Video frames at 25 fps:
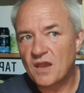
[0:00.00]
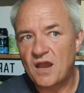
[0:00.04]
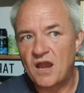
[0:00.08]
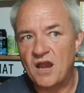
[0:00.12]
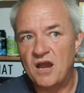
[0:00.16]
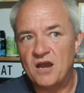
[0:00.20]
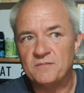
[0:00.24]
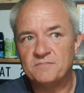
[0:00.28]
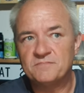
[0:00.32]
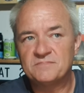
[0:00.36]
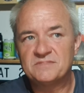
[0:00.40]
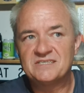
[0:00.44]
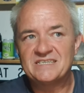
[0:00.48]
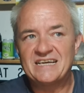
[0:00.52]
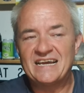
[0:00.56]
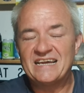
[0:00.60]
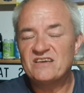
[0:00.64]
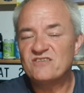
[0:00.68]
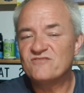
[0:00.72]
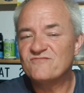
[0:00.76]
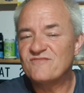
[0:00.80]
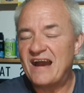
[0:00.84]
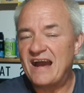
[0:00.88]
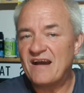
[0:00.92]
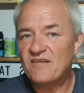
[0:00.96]
um,
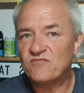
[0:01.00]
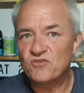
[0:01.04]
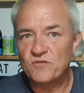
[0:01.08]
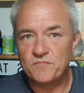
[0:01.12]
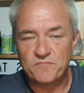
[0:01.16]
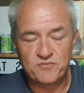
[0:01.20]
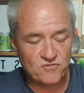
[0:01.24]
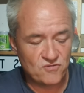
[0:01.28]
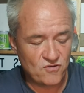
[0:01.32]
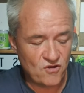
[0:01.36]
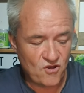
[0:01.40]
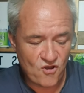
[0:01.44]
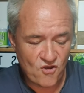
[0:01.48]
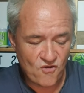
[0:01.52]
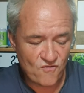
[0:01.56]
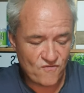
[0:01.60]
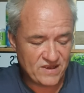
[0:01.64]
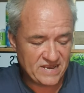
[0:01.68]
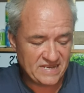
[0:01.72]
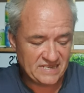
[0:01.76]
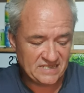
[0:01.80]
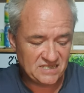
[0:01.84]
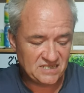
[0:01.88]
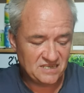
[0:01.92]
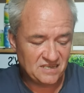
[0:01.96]
take you around the
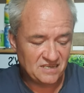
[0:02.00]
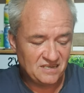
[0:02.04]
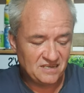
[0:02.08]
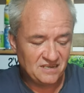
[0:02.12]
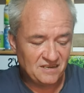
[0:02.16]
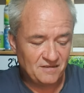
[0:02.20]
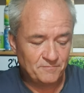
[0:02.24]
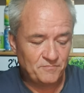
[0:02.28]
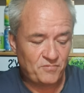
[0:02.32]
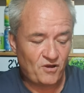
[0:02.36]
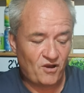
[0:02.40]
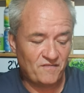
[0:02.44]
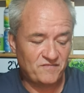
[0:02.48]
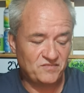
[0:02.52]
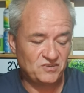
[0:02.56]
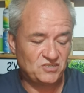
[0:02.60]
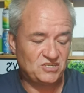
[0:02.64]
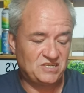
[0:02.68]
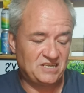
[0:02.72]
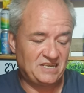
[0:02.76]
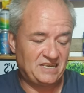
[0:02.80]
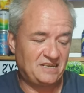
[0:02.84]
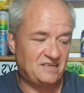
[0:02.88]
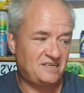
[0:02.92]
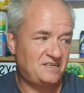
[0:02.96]
breweries. But
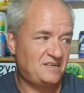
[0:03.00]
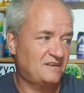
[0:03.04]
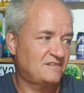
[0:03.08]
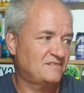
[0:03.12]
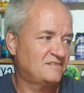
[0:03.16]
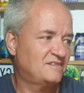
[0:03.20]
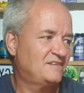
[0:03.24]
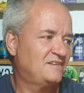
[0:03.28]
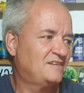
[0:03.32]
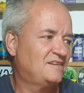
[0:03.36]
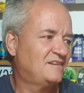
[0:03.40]
obviously, you know,